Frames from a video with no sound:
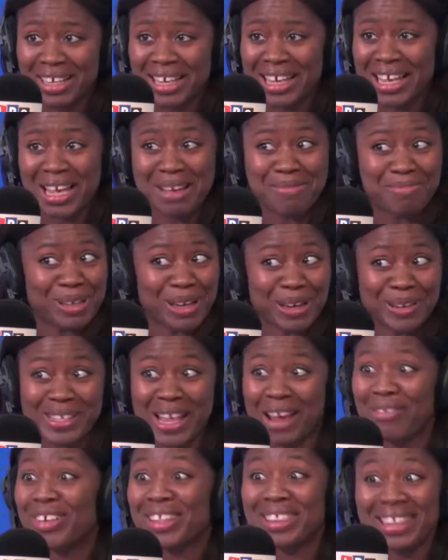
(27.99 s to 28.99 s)
It blows
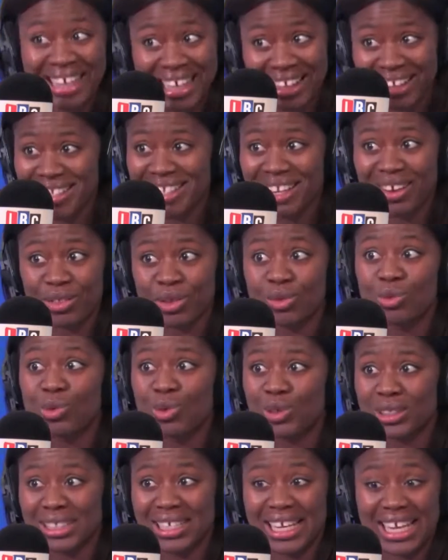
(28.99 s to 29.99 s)
everything else out the water.